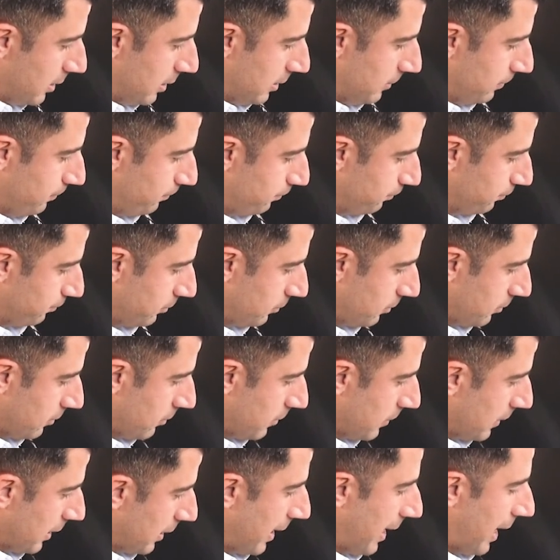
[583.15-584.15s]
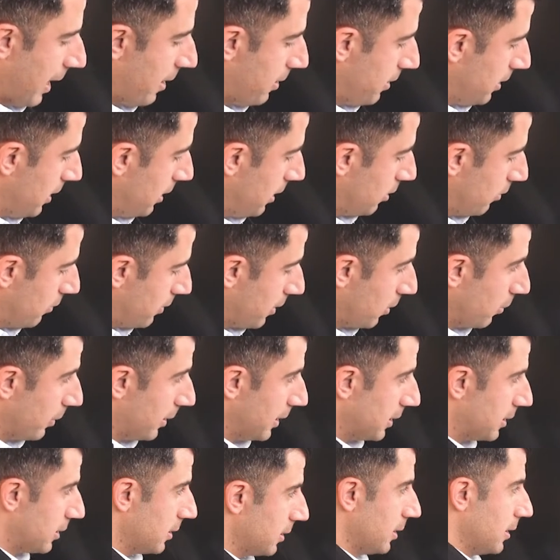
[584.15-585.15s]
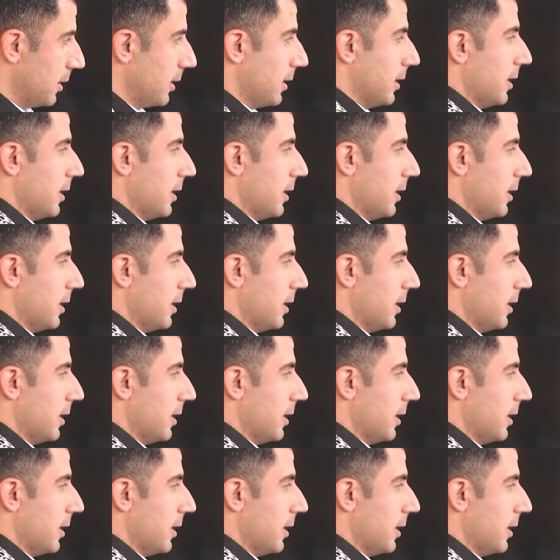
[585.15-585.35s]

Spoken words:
at the end of the word,